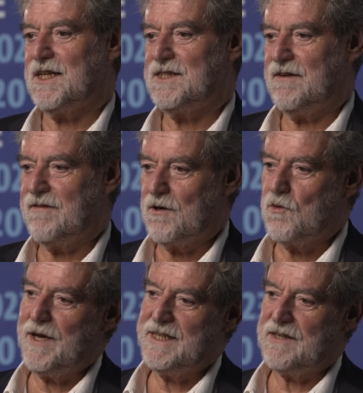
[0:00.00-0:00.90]
There are several
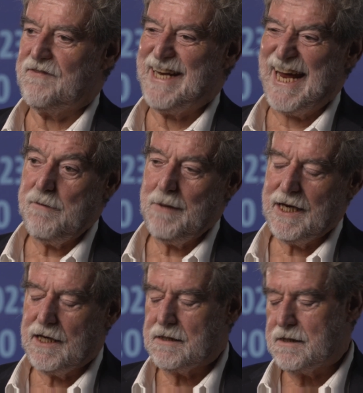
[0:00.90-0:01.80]
ways of
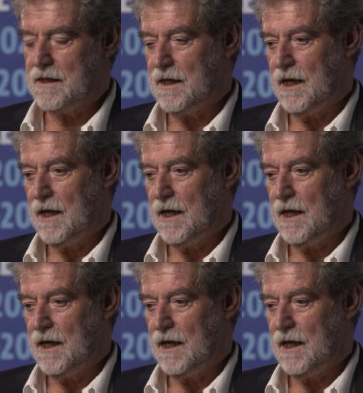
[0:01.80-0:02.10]
naming it.